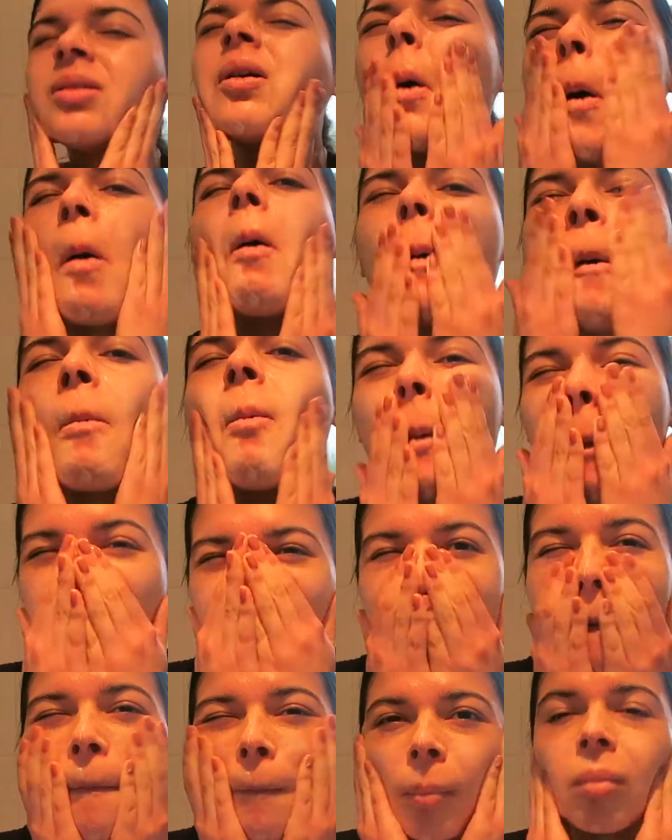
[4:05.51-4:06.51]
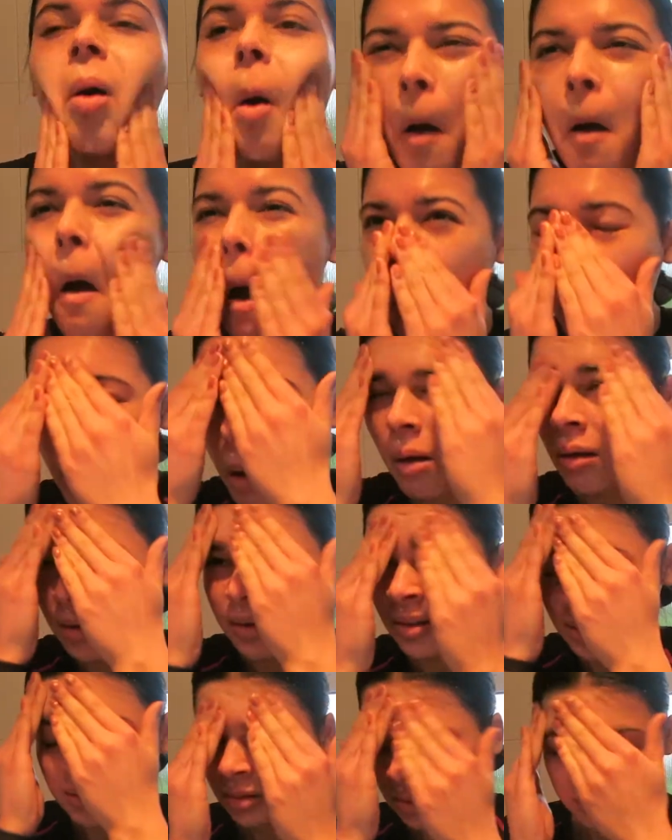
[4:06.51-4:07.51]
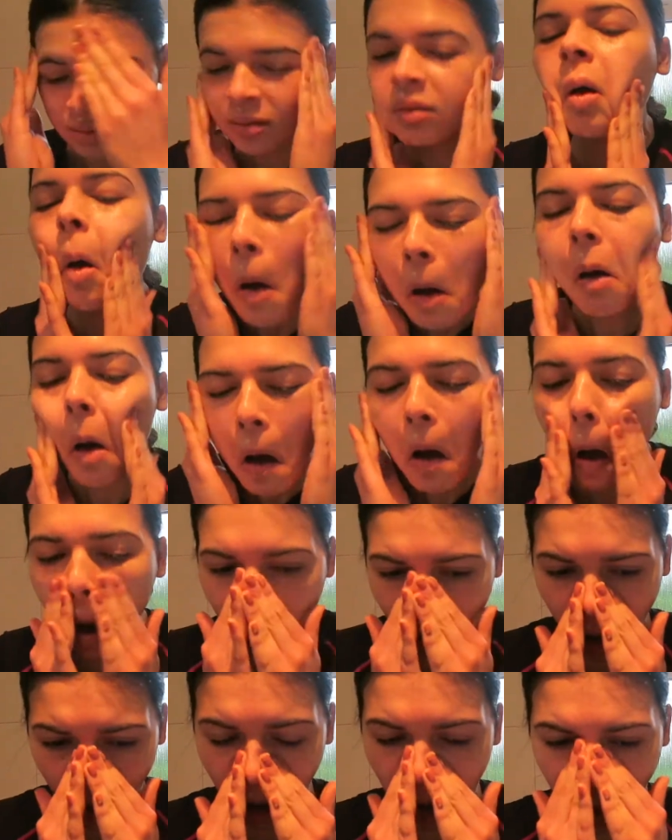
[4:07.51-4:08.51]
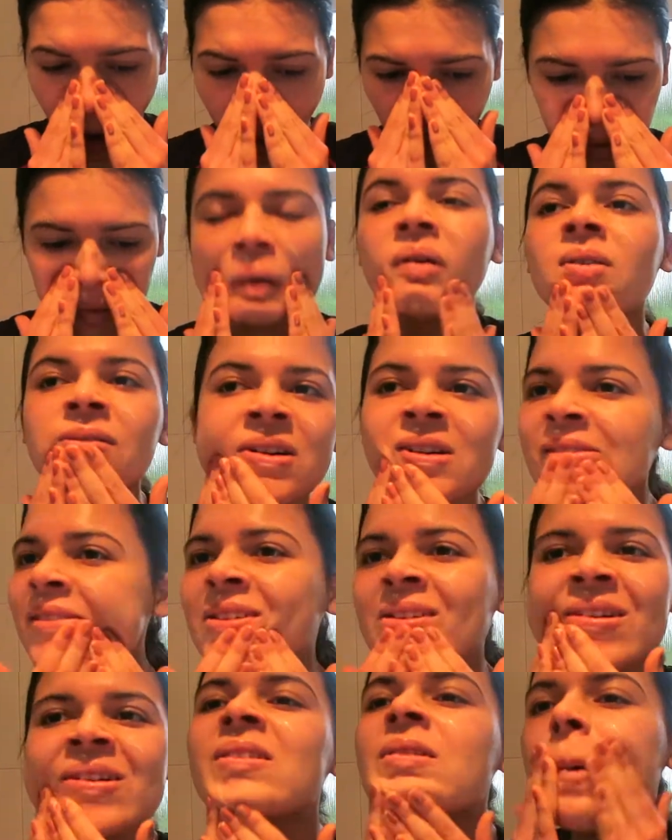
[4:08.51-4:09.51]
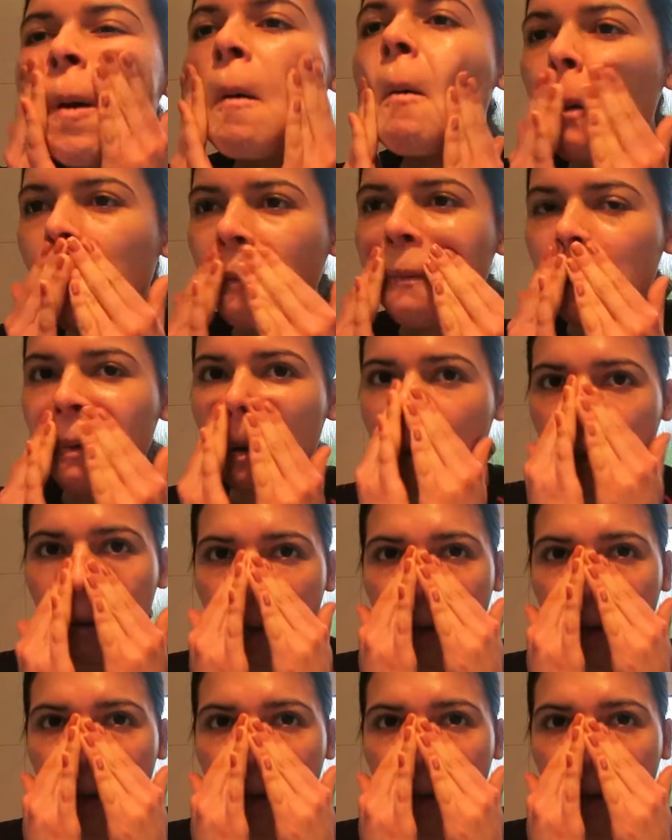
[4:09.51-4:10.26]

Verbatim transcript: the Neutrogena oil balancing face scrub wash.